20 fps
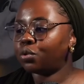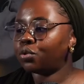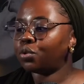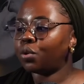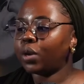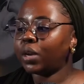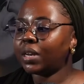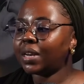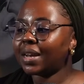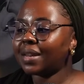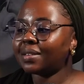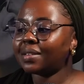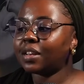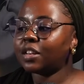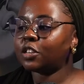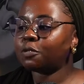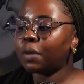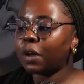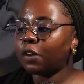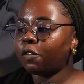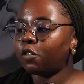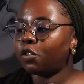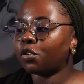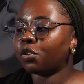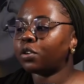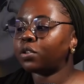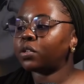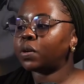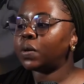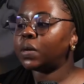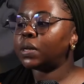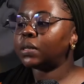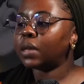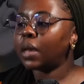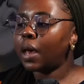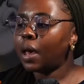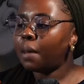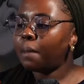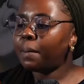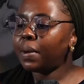So he does send money for groceries,
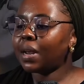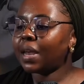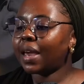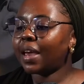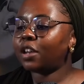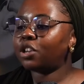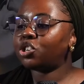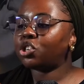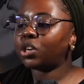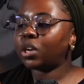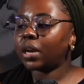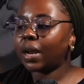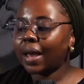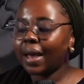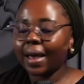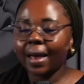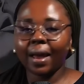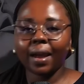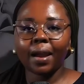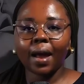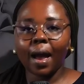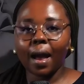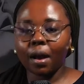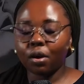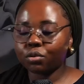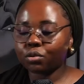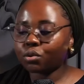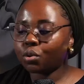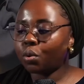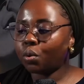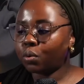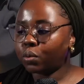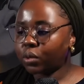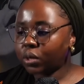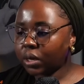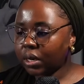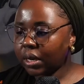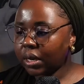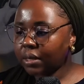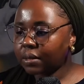medication, and
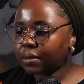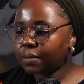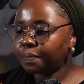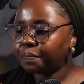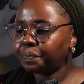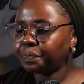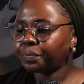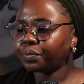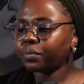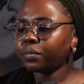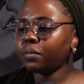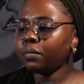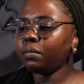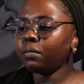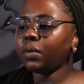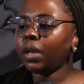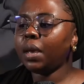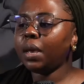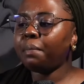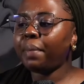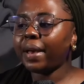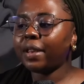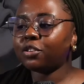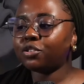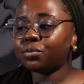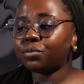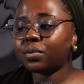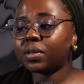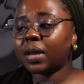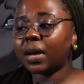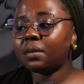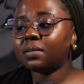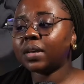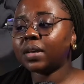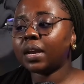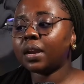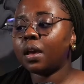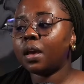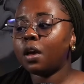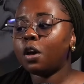household needs. He pays
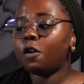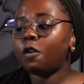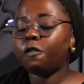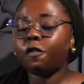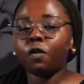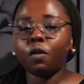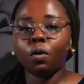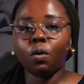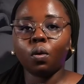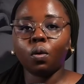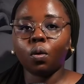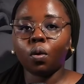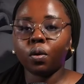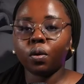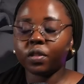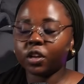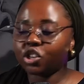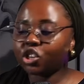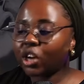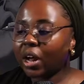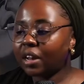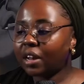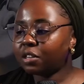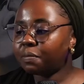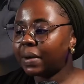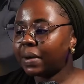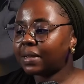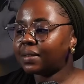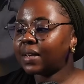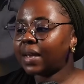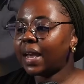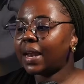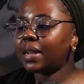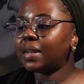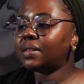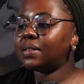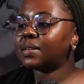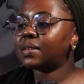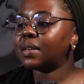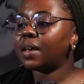2,000 for the child
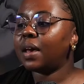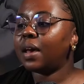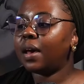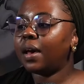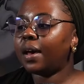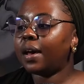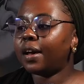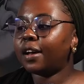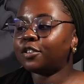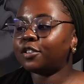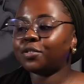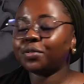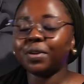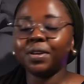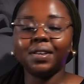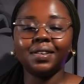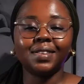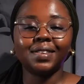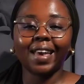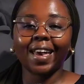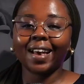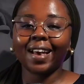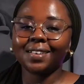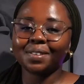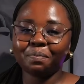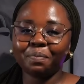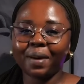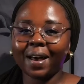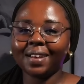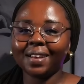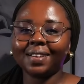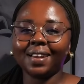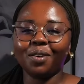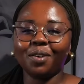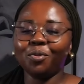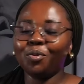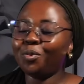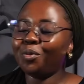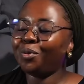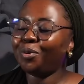maintenance to his ex-partner.
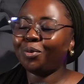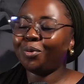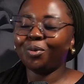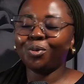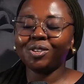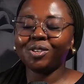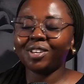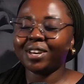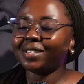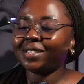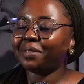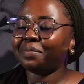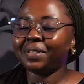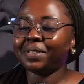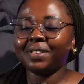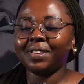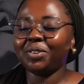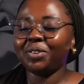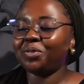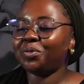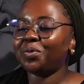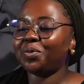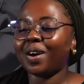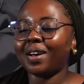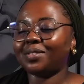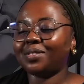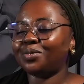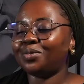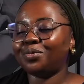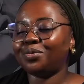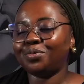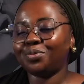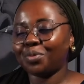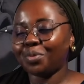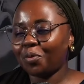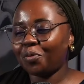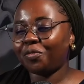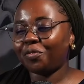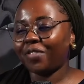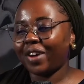Ooh, ChatGPT, you are
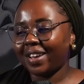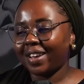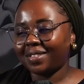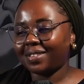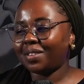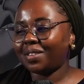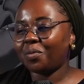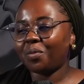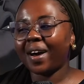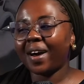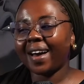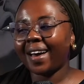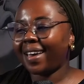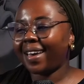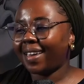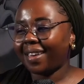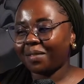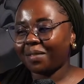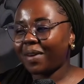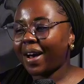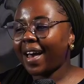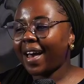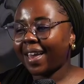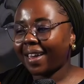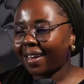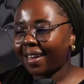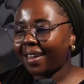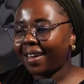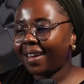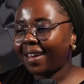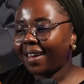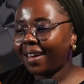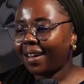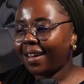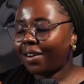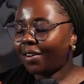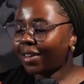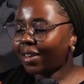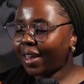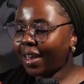so feisty. Why?
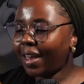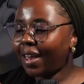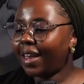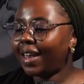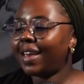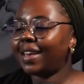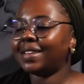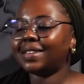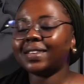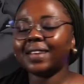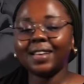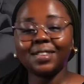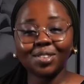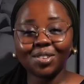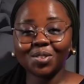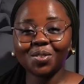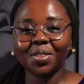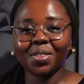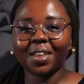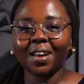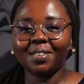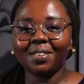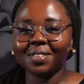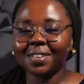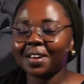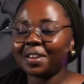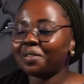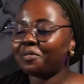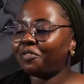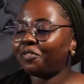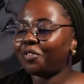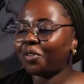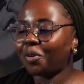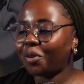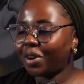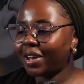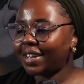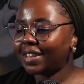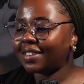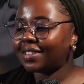Okay, he sends 2,000
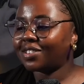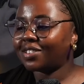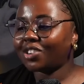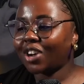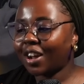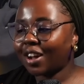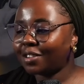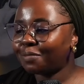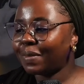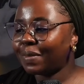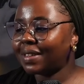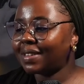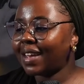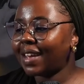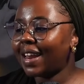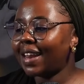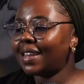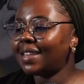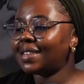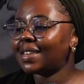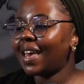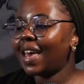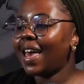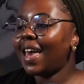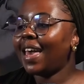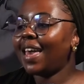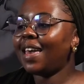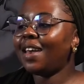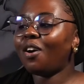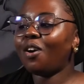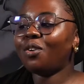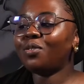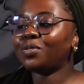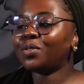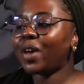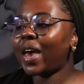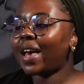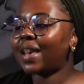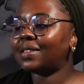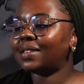for his child maintenance. He
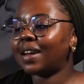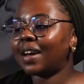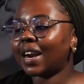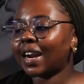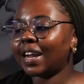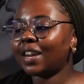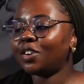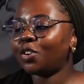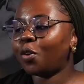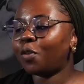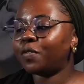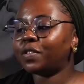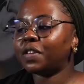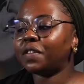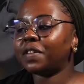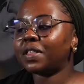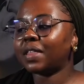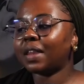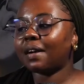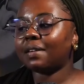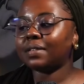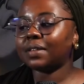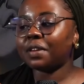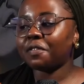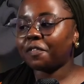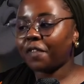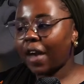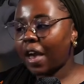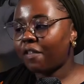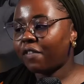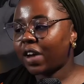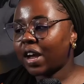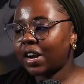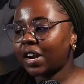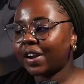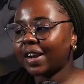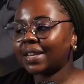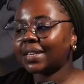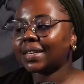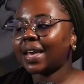also has a rent of
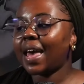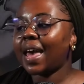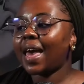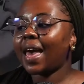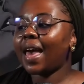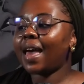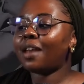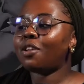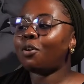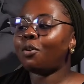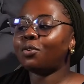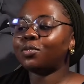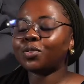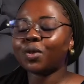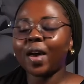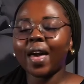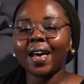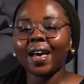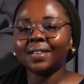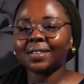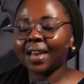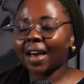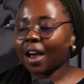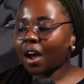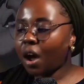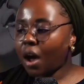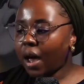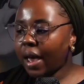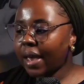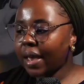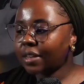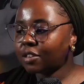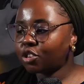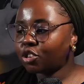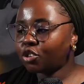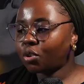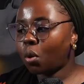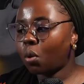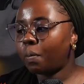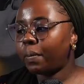7,500 and also has a car
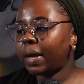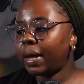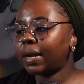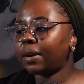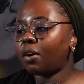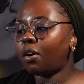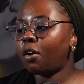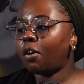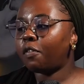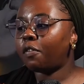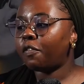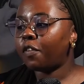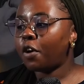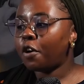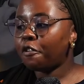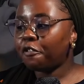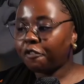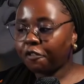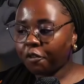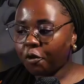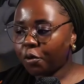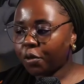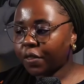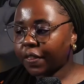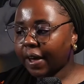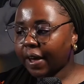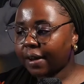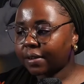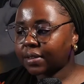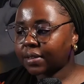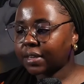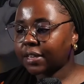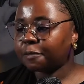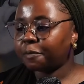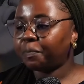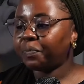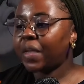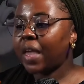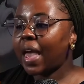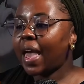installment of 4,000.
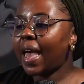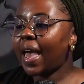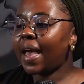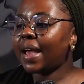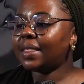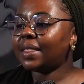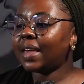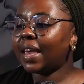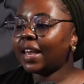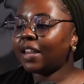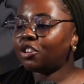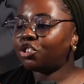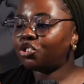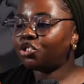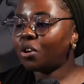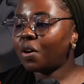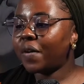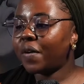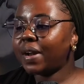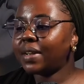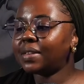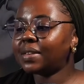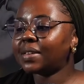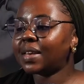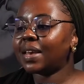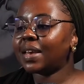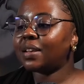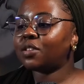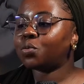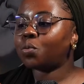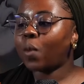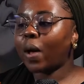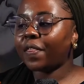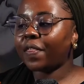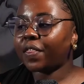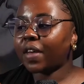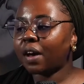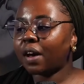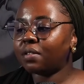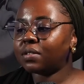And the insurance is
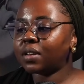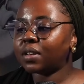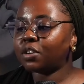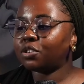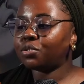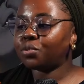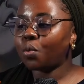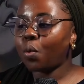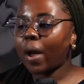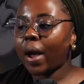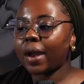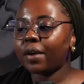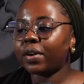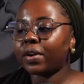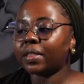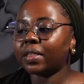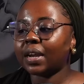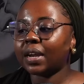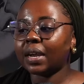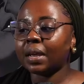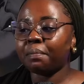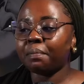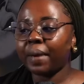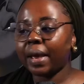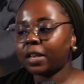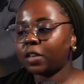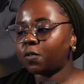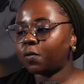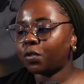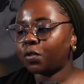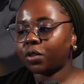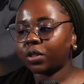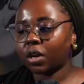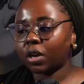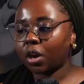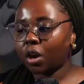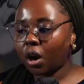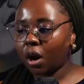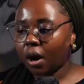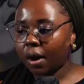1,200 that he pays for the
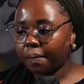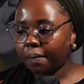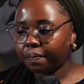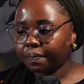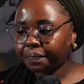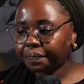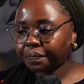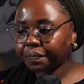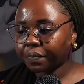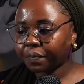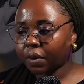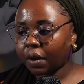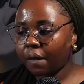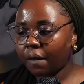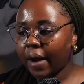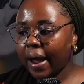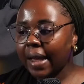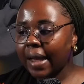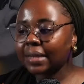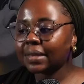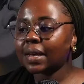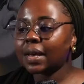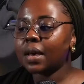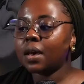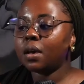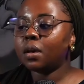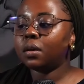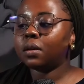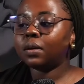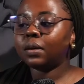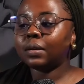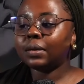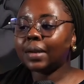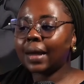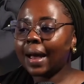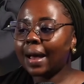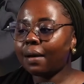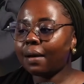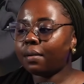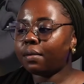car, right?
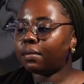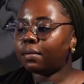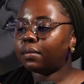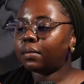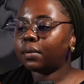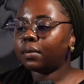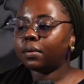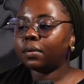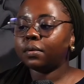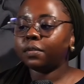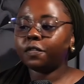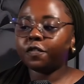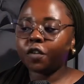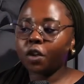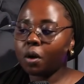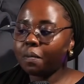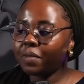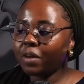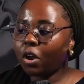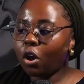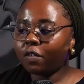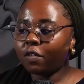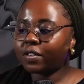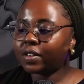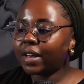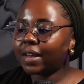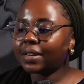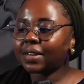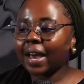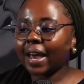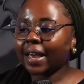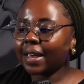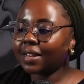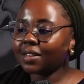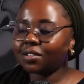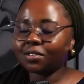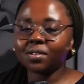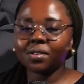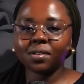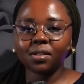Now, from the offset, I can
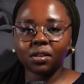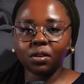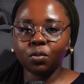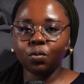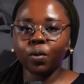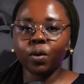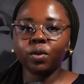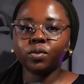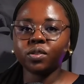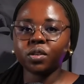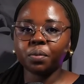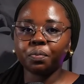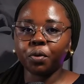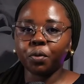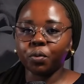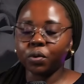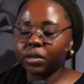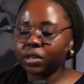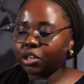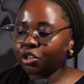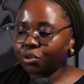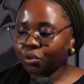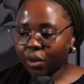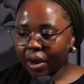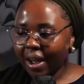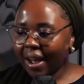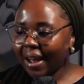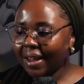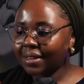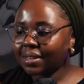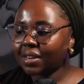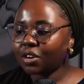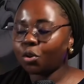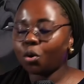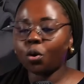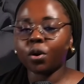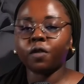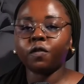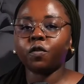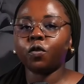just see where Sipho would need to cut in
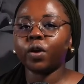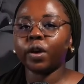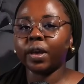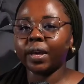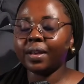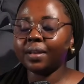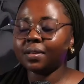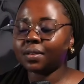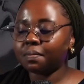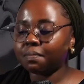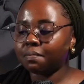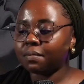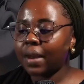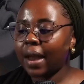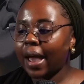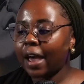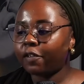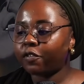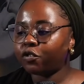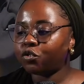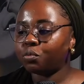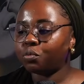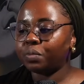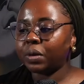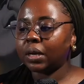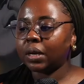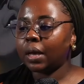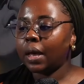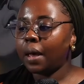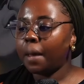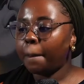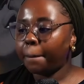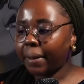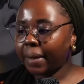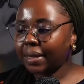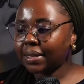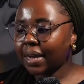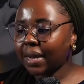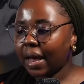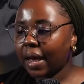order for his life to be
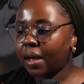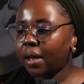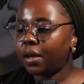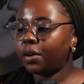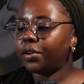better.